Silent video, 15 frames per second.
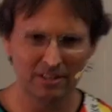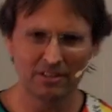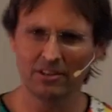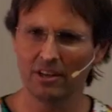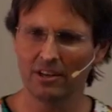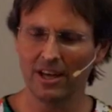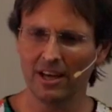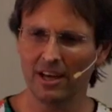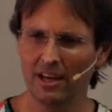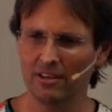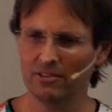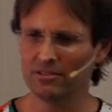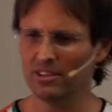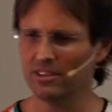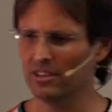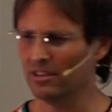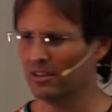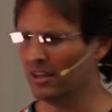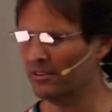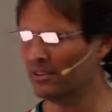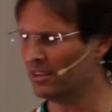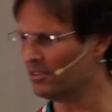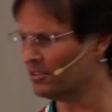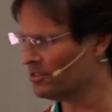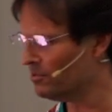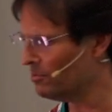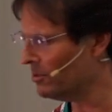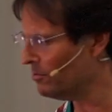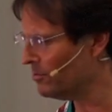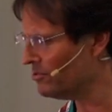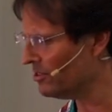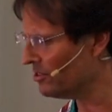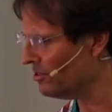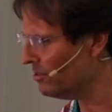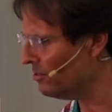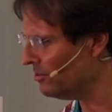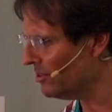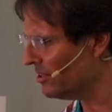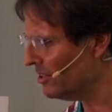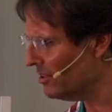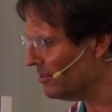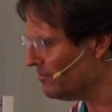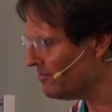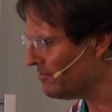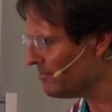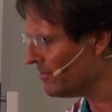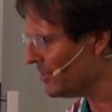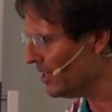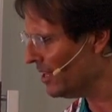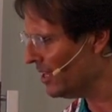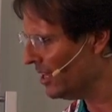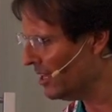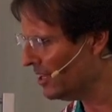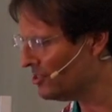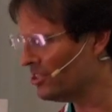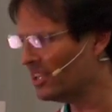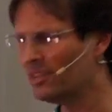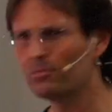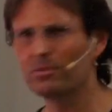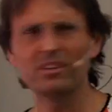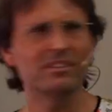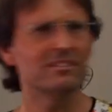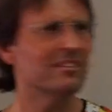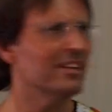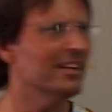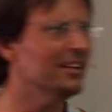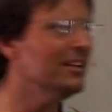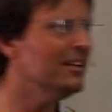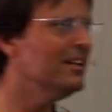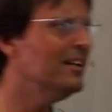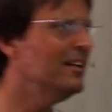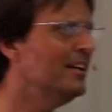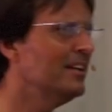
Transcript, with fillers: you know how the, I think it's, what was it called? The, the secret. secret thing?